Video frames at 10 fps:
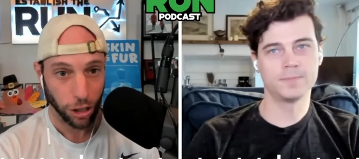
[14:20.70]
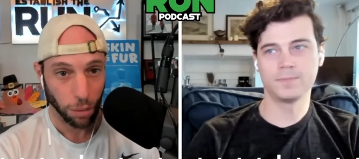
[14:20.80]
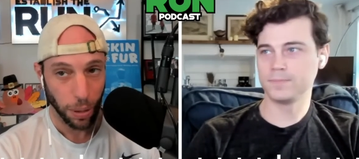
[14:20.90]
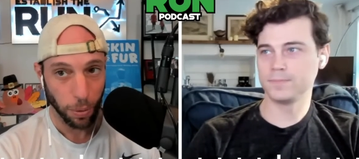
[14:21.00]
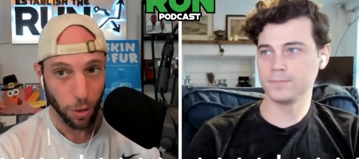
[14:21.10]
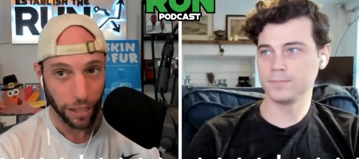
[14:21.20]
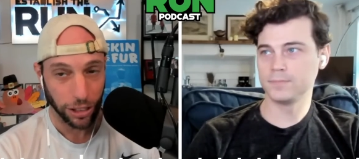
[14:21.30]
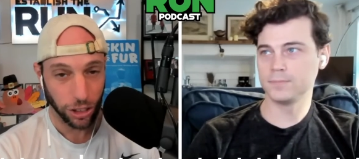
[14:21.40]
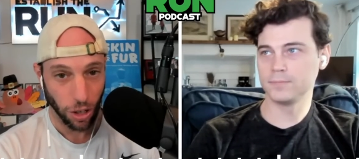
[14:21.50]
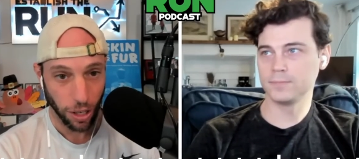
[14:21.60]
Speaker 1: to the people about
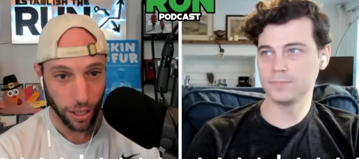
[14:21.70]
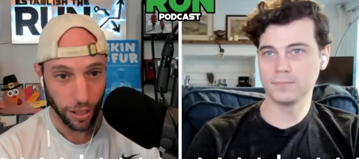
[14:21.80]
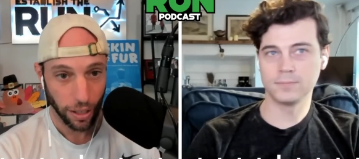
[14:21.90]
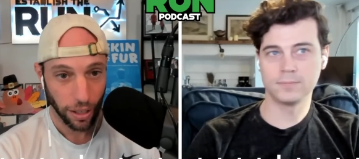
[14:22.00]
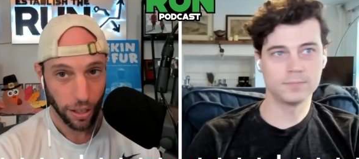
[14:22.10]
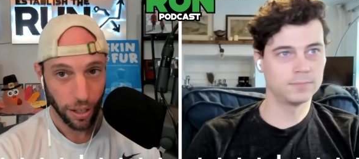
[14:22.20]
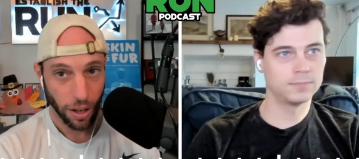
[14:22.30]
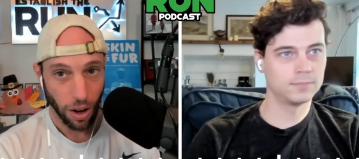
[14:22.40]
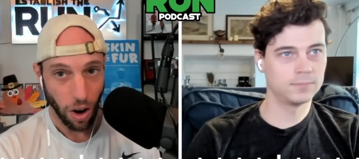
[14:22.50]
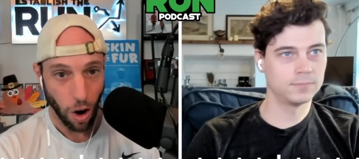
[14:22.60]
starting
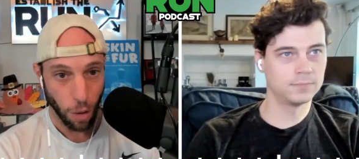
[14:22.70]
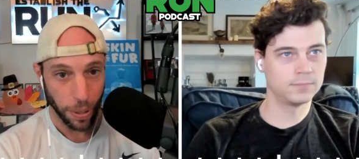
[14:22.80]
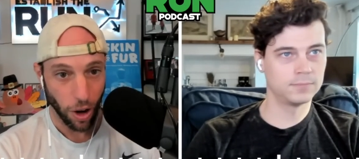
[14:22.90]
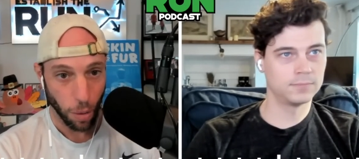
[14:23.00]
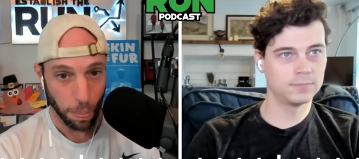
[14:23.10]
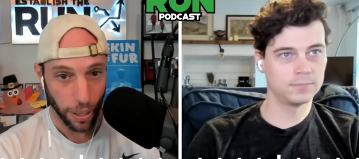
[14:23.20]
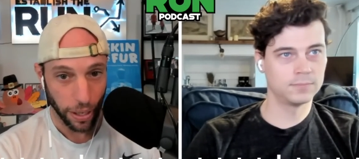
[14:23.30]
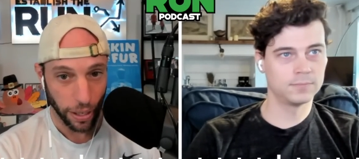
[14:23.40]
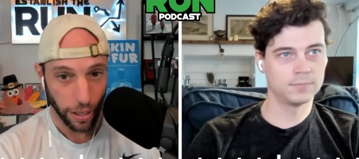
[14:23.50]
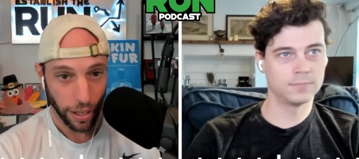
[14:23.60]

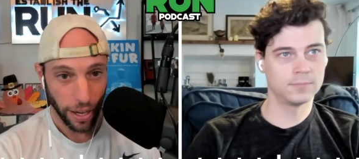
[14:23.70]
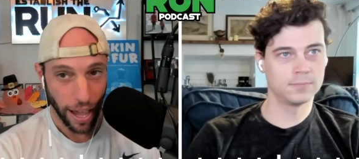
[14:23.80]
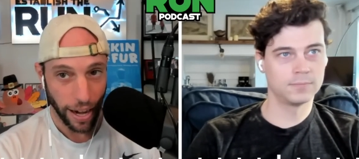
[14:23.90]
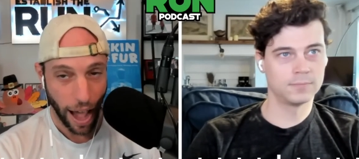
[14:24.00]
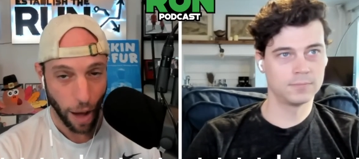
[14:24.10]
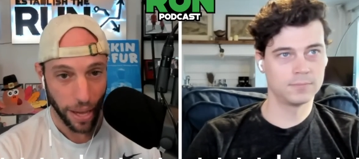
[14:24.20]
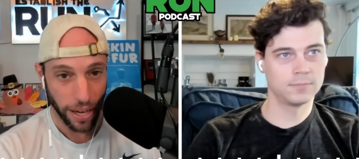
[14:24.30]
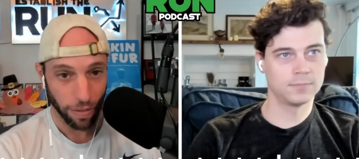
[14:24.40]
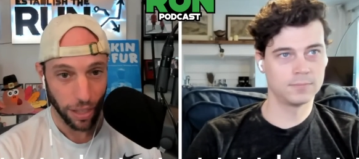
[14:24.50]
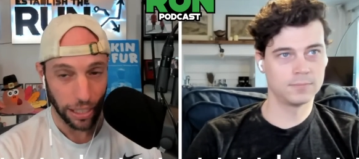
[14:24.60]
RBRB and how many
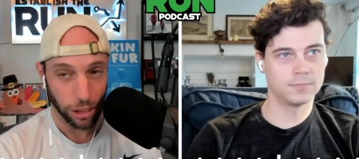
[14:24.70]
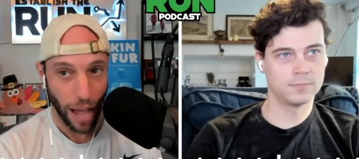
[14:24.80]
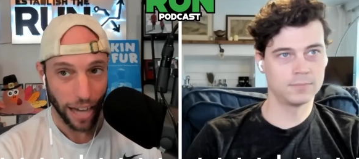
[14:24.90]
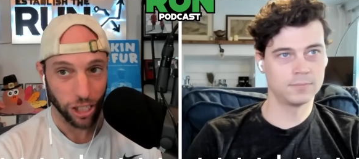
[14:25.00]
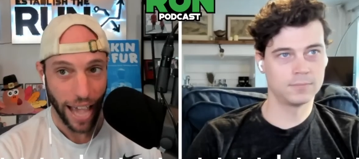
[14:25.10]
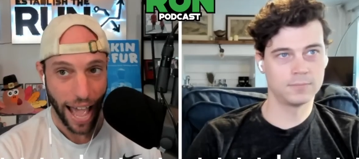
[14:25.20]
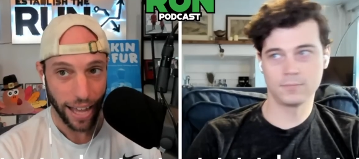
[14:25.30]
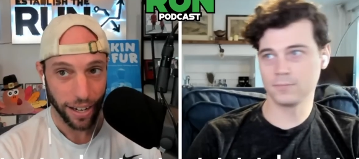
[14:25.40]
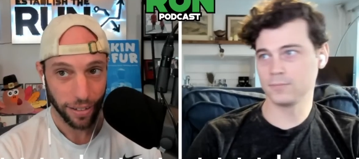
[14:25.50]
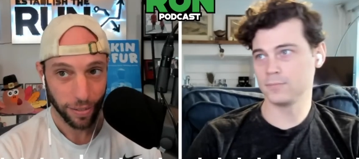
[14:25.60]
of these you actually
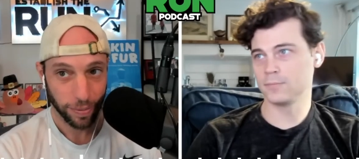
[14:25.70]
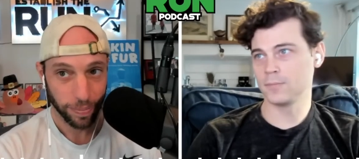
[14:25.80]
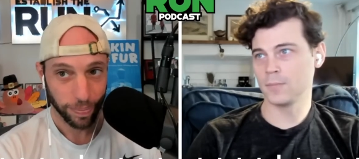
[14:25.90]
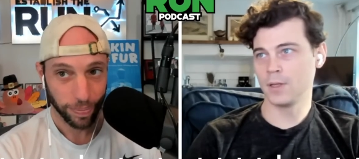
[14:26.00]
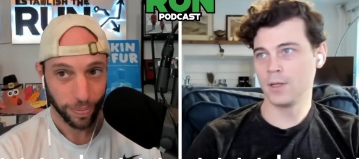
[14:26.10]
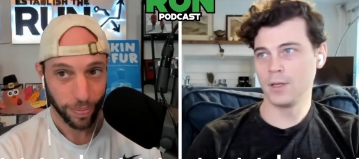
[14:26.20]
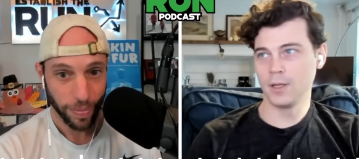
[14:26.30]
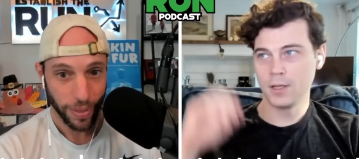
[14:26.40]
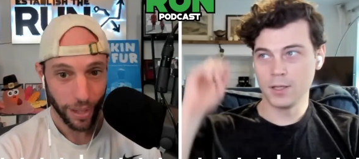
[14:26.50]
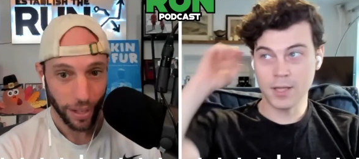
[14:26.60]
had.
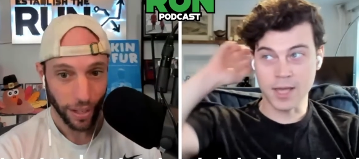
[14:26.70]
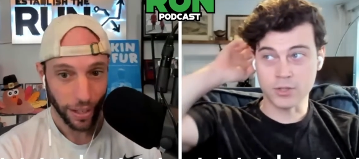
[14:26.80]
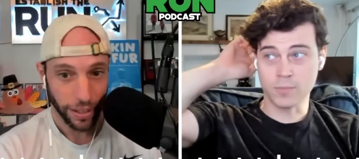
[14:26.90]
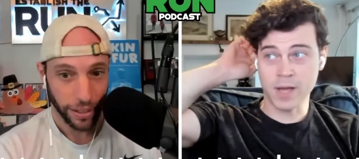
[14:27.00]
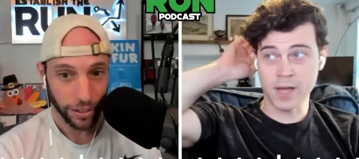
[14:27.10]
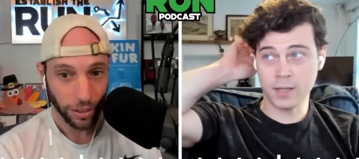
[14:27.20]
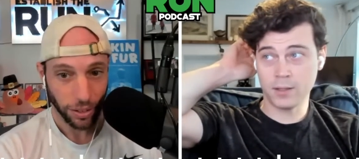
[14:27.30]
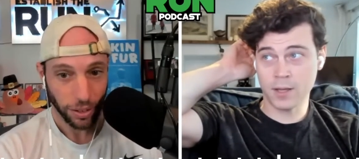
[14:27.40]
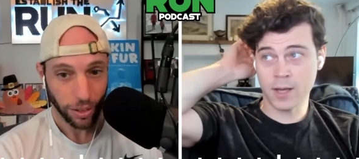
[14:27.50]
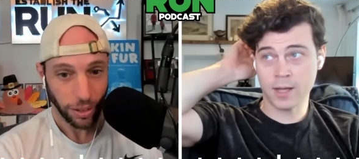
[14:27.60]
Speaker 2: Yeah. So my
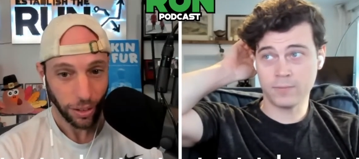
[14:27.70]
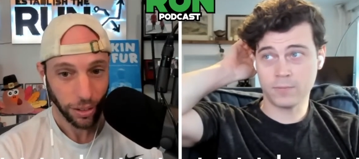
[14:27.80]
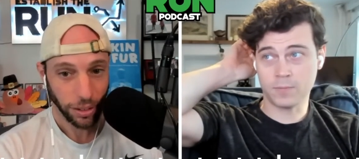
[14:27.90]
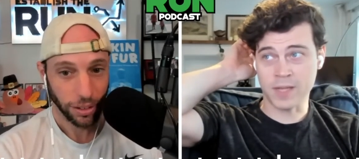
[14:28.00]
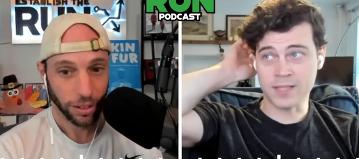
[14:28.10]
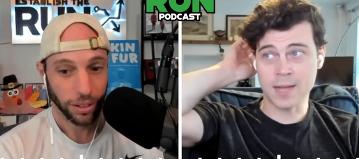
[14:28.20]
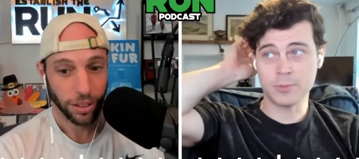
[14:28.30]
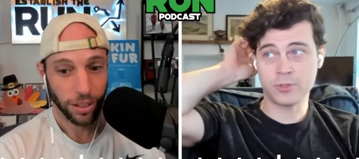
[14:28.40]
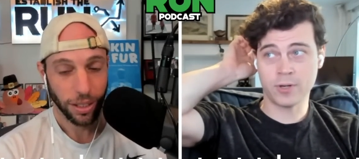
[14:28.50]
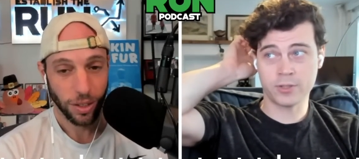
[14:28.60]
uh, my top
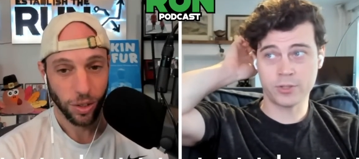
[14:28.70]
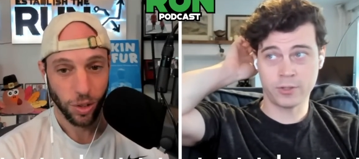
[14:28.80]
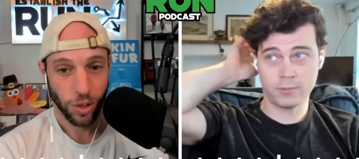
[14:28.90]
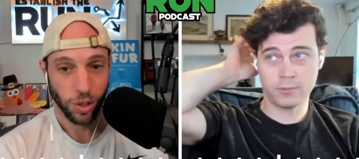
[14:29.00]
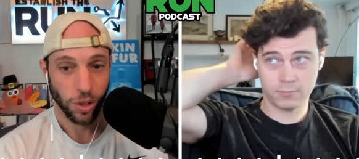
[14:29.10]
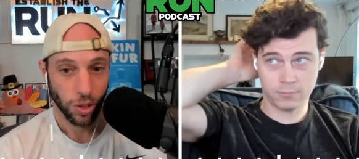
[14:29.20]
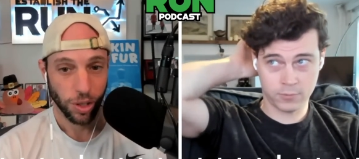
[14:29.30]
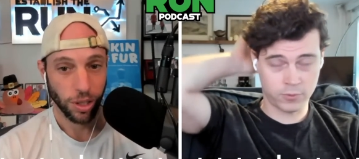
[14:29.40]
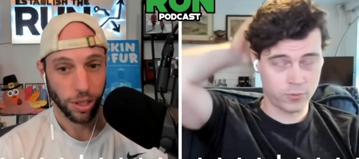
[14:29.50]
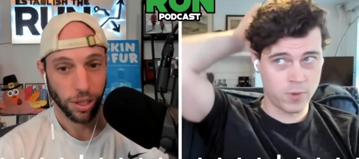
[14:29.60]
structure
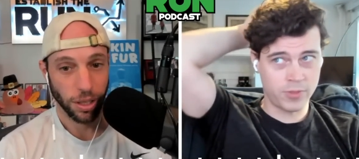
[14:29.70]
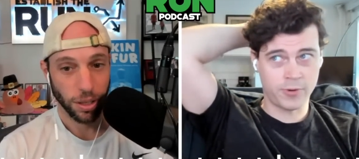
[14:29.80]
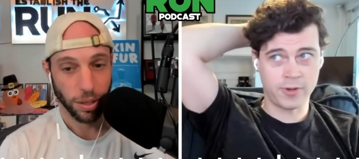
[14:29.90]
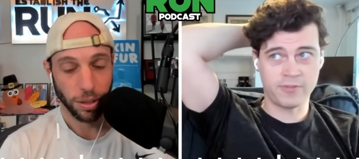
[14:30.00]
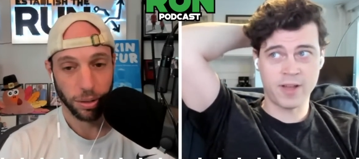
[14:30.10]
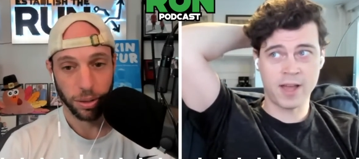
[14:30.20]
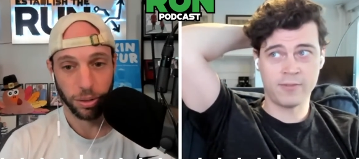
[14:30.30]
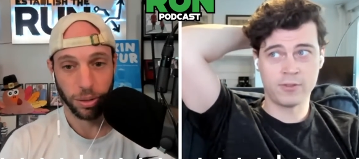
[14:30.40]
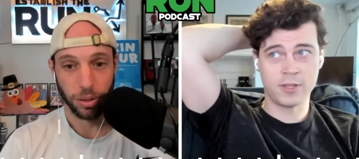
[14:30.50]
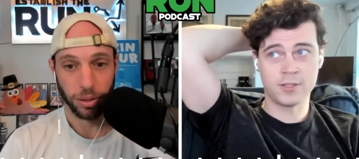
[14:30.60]
through 135
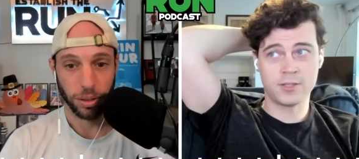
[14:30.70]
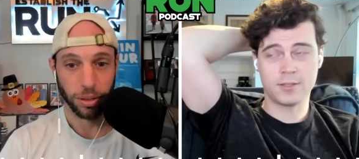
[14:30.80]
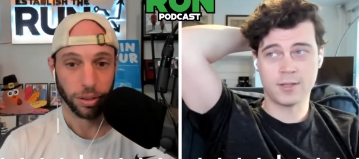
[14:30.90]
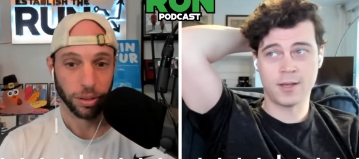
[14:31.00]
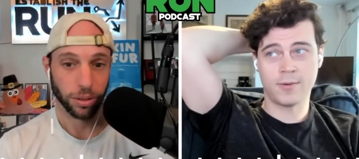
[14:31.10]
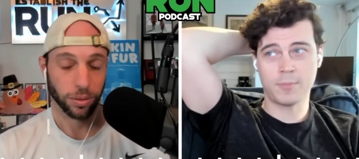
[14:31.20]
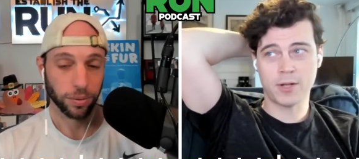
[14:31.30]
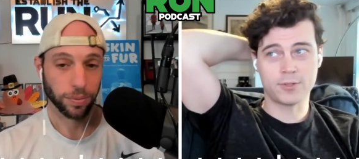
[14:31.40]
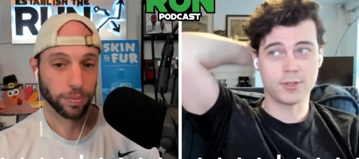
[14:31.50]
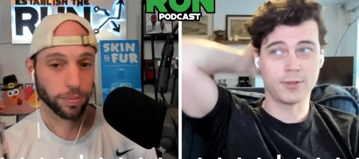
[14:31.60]
of these, uh, I
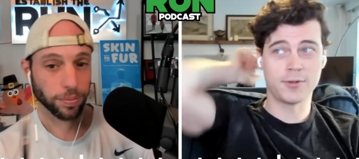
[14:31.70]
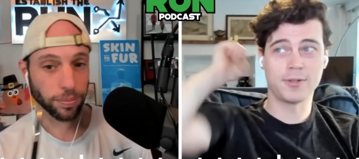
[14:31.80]
probably should load